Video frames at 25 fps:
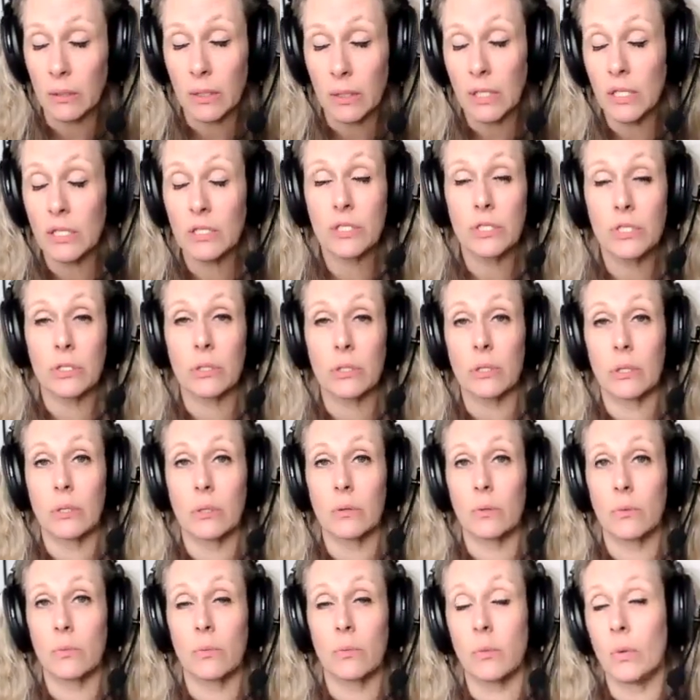is
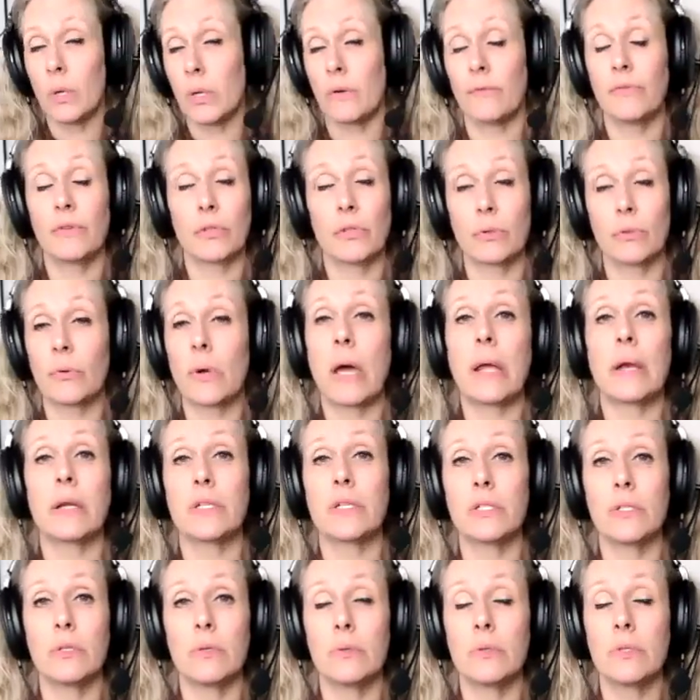one of your
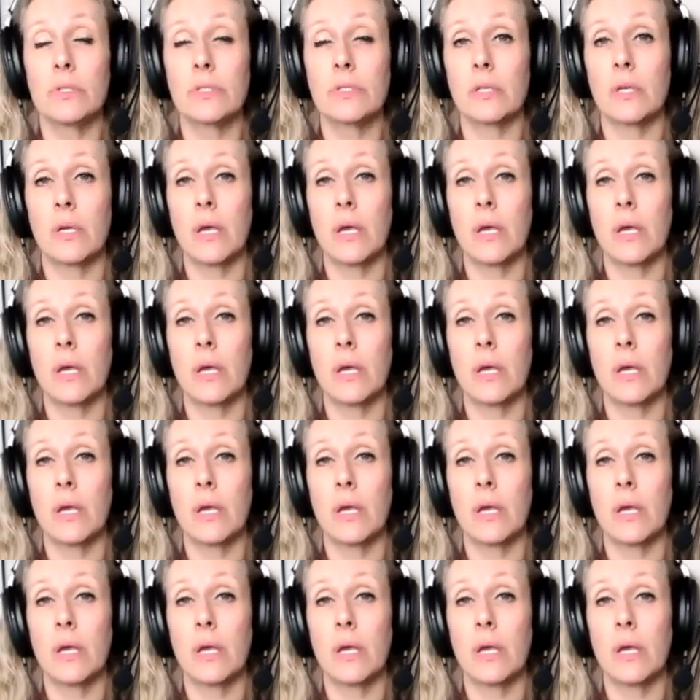gratitudes,